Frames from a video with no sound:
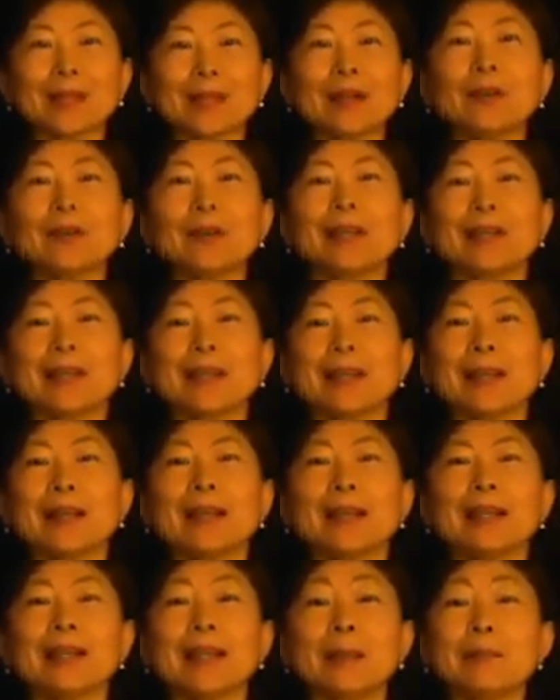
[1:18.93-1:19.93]
Okay,
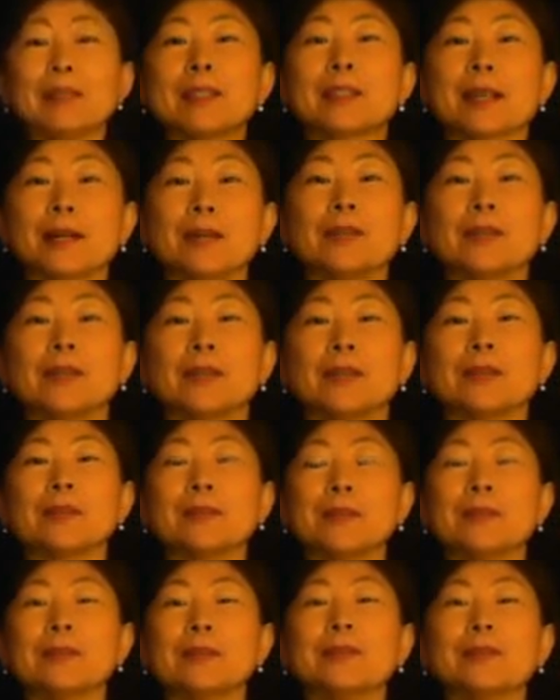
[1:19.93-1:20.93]
let me tell you.
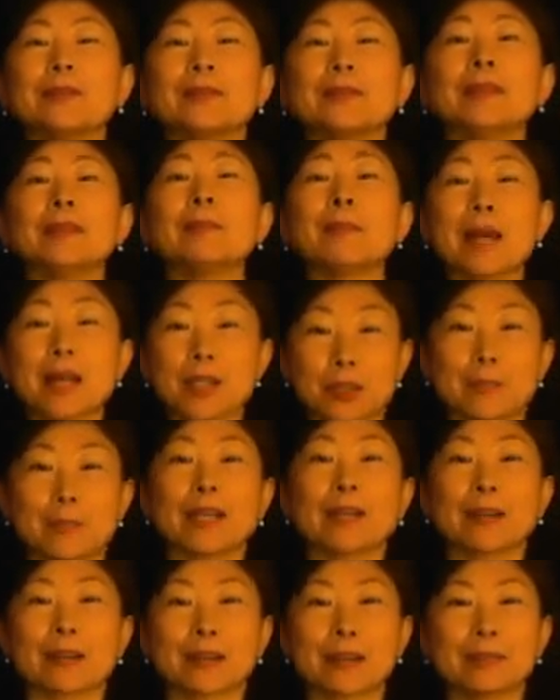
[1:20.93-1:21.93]
The
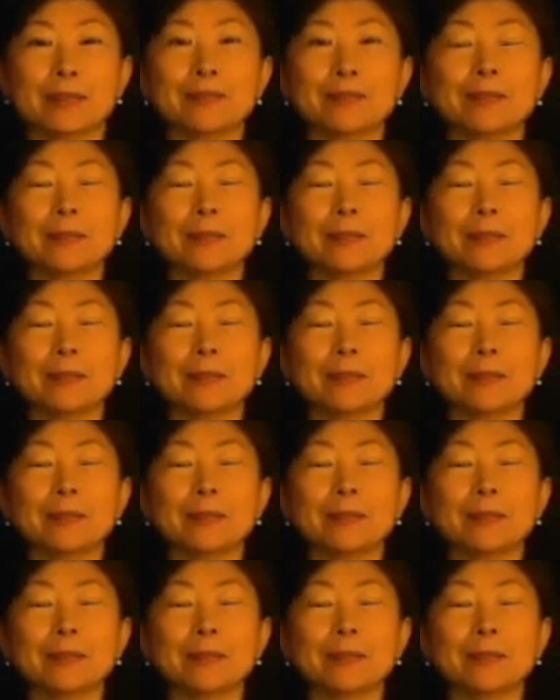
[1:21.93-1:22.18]
matchmaker.